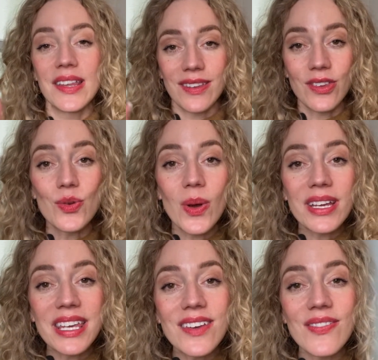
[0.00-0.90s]
that you are
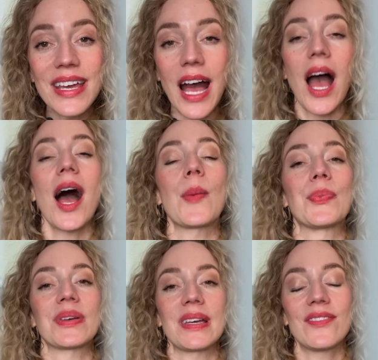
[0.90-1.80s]
giving up
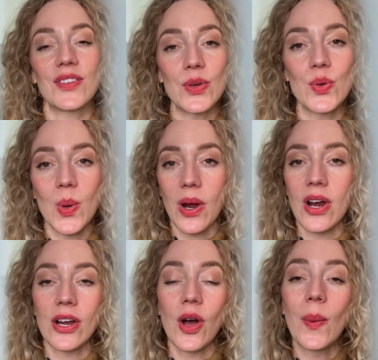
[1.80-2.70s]
if you
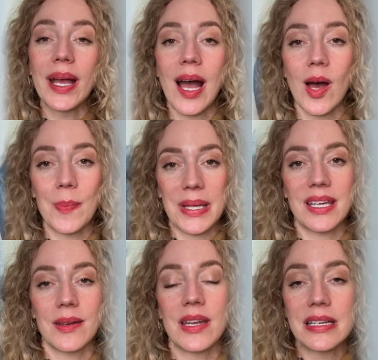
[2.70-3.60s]
are going up
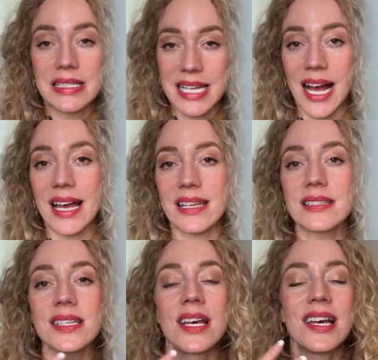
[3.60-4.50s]
in
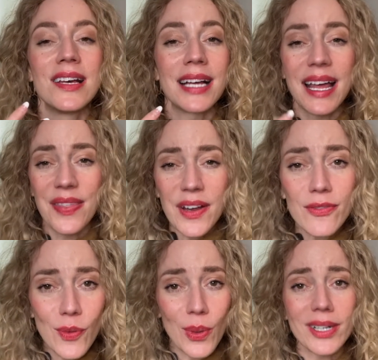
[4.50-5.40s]
size. And
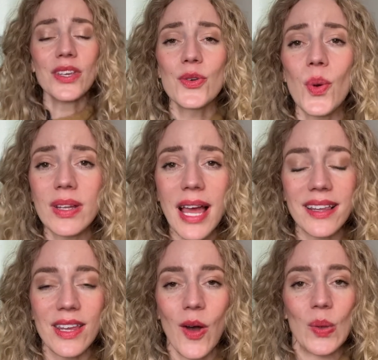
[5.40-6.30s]
therefore, you are
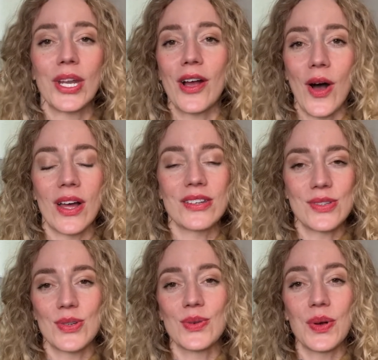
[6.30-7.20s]
likely holding on
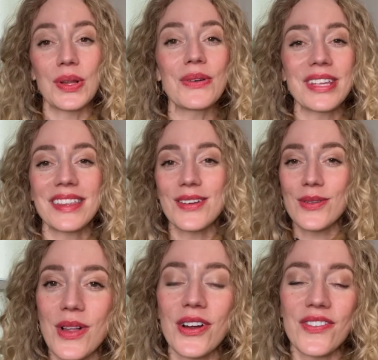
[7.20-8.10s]
to clothing that
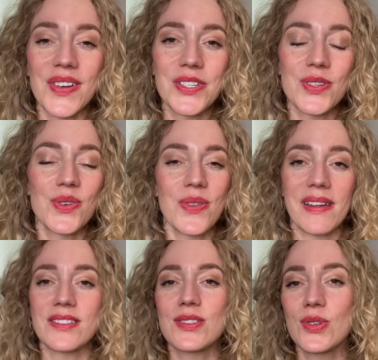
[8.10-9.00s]
no longer fits you,
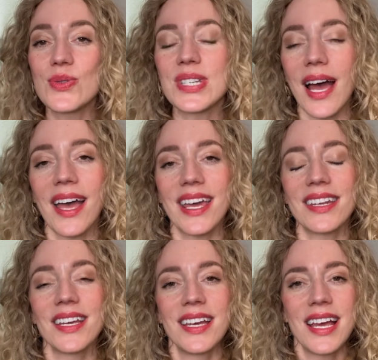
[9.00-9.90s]
that's too
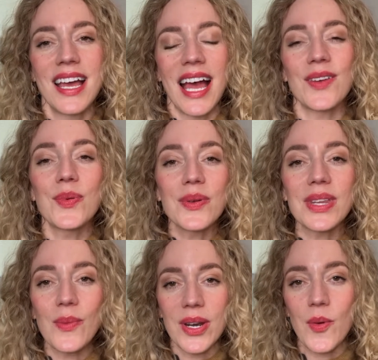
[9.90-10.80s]
tight. And we
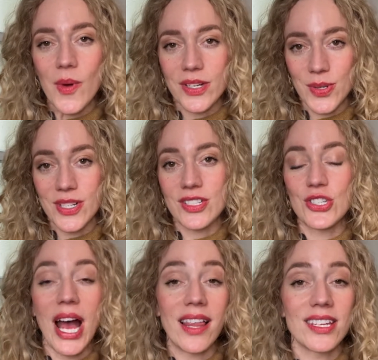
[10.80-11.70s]
really want to work towards
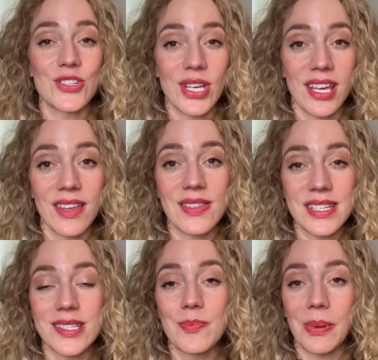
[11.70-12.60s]
challenging
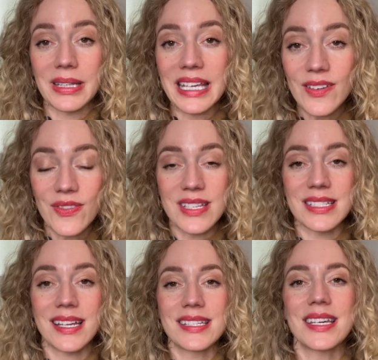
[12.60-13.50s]
this belief,
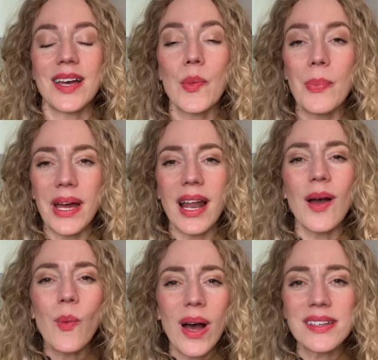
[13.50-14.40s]
this idea, but
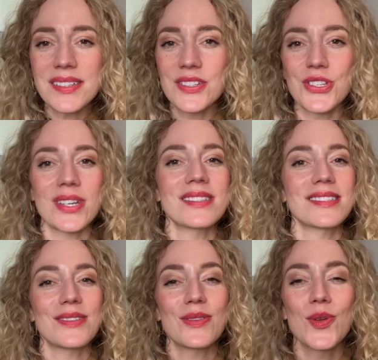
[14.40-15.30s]
I want to
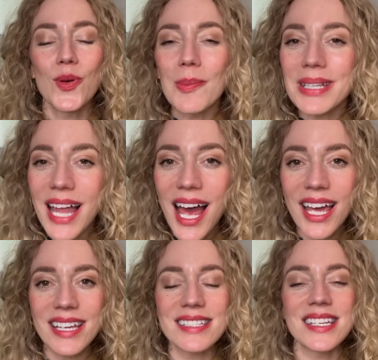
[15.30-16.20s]
just
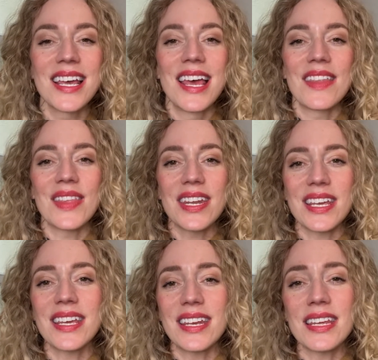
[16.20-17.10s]
normalize that
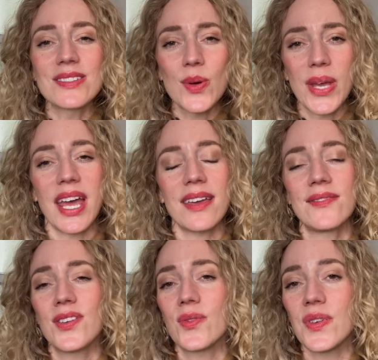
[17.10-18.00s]
it is okay
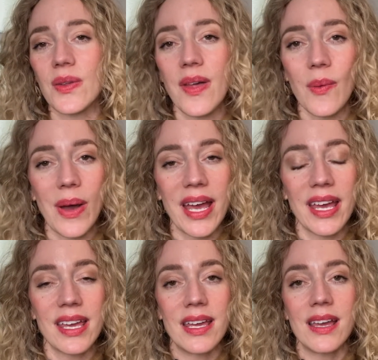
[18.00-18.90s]
if you feel that
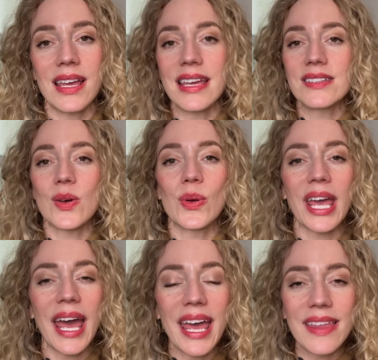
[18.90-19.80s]
way. It's
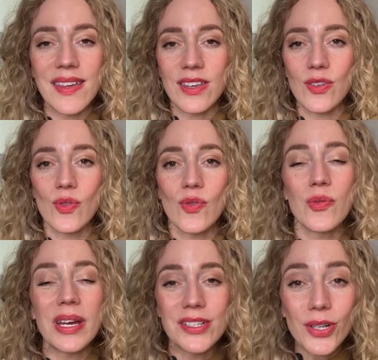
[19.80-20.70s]
okay that
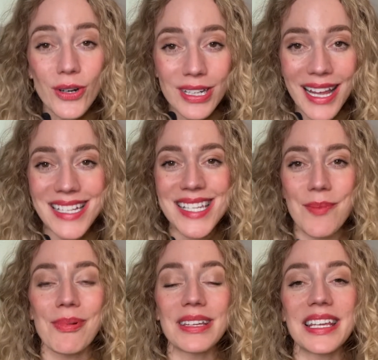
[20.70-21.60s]
you've internalized
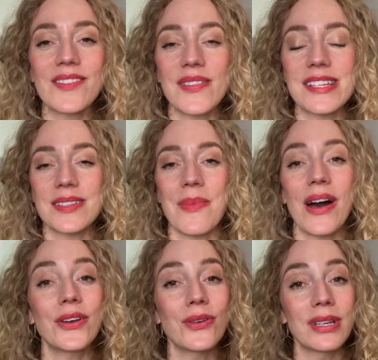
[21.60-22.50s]
that belief that
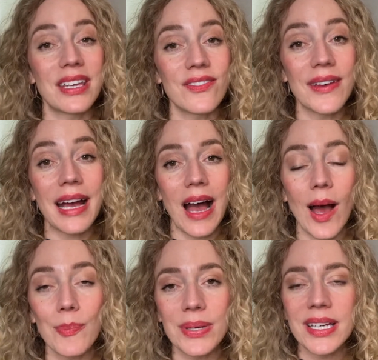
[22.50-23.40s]
somehow you're giving
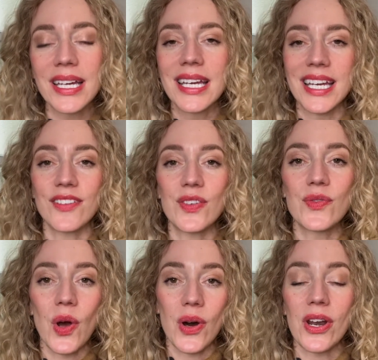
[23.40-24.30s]
up if
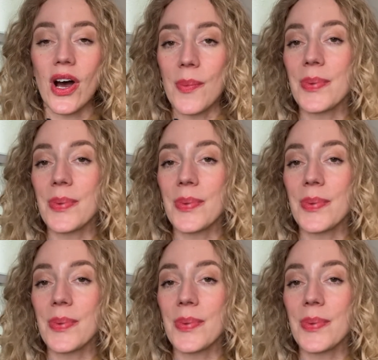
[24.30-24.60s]
you've gone up